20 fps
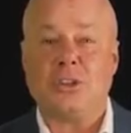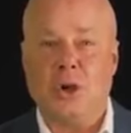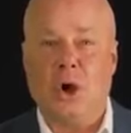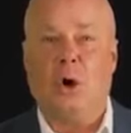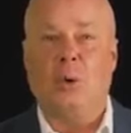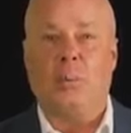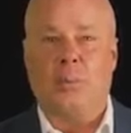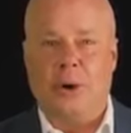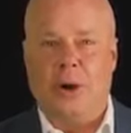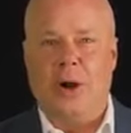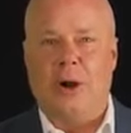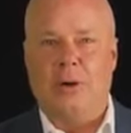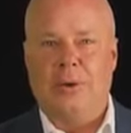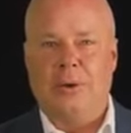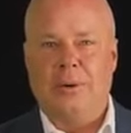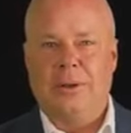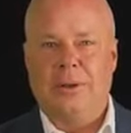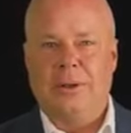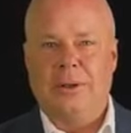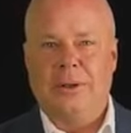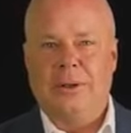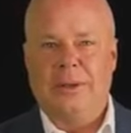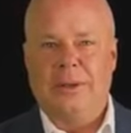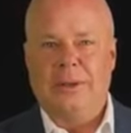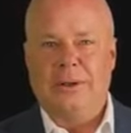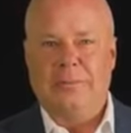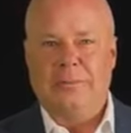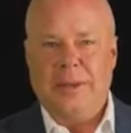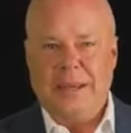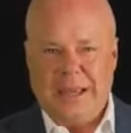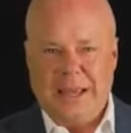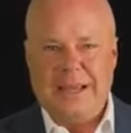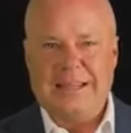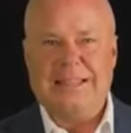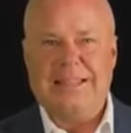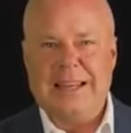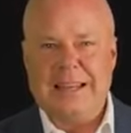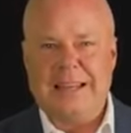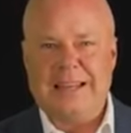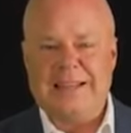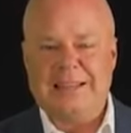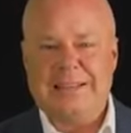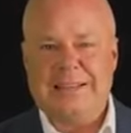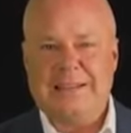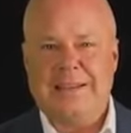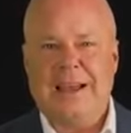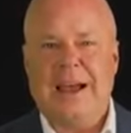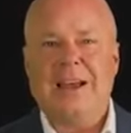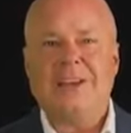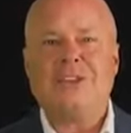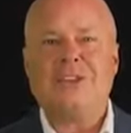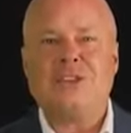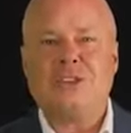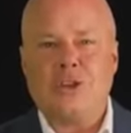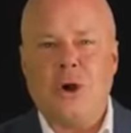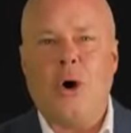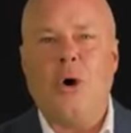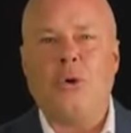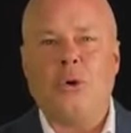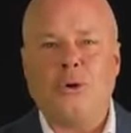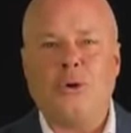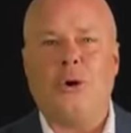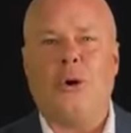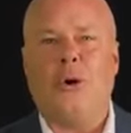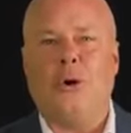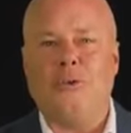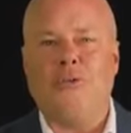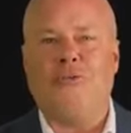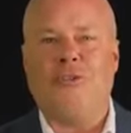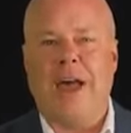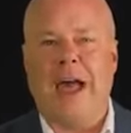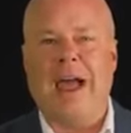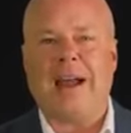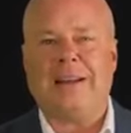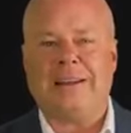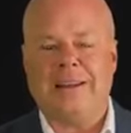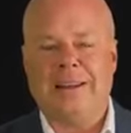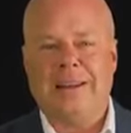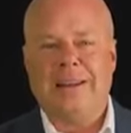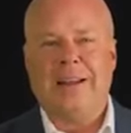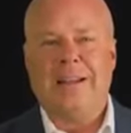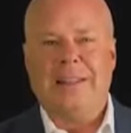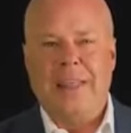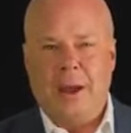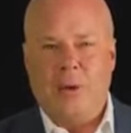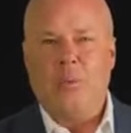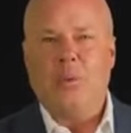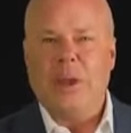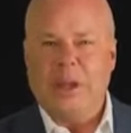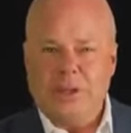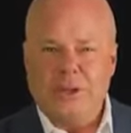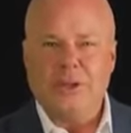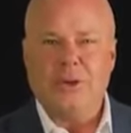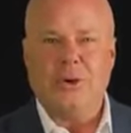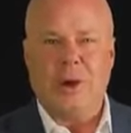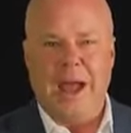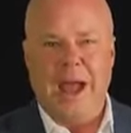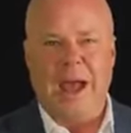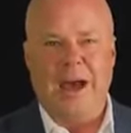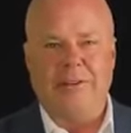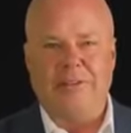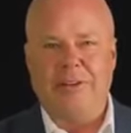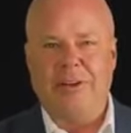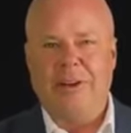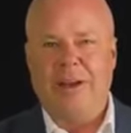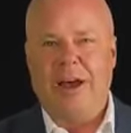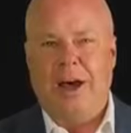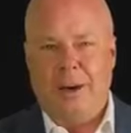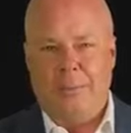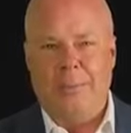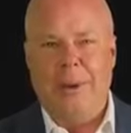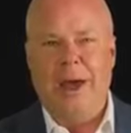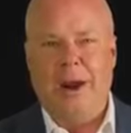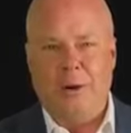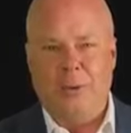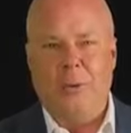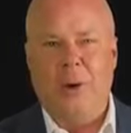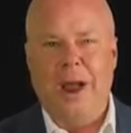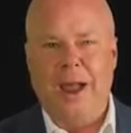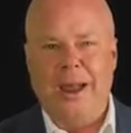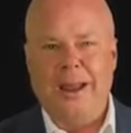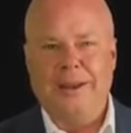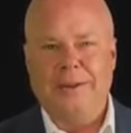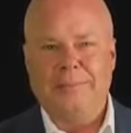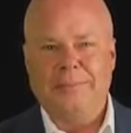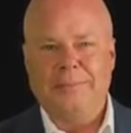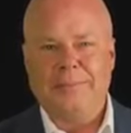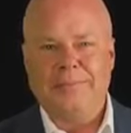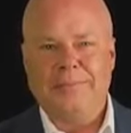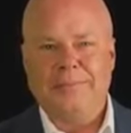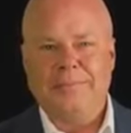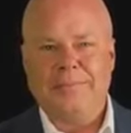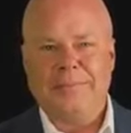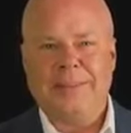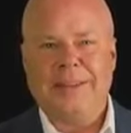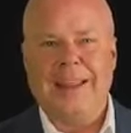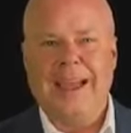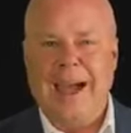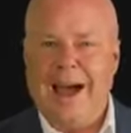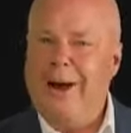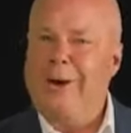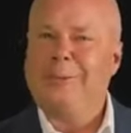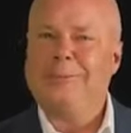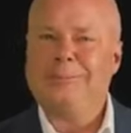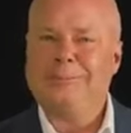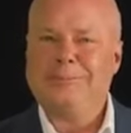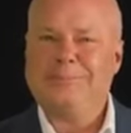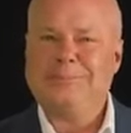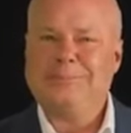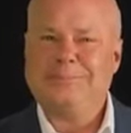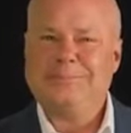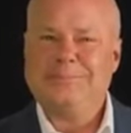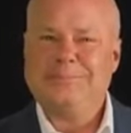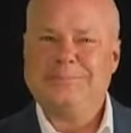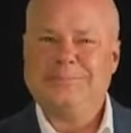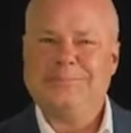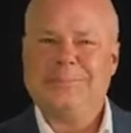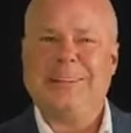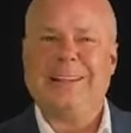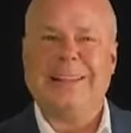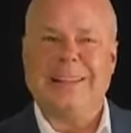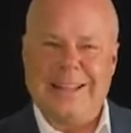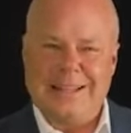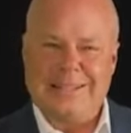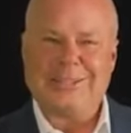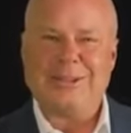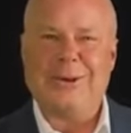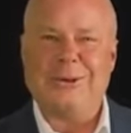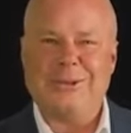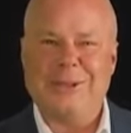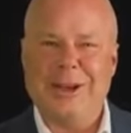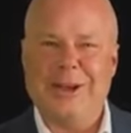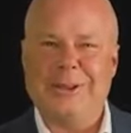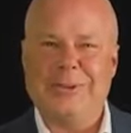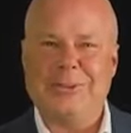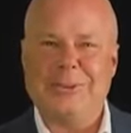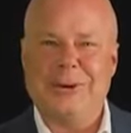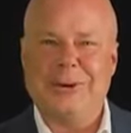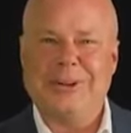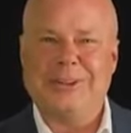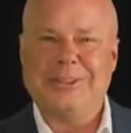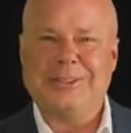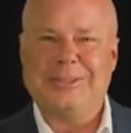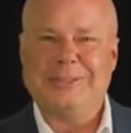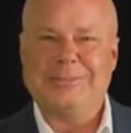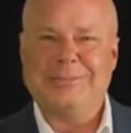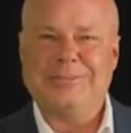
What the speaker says: to go pro, because it is a stone cold fact that we do have a better way. Now, let's go tell the world.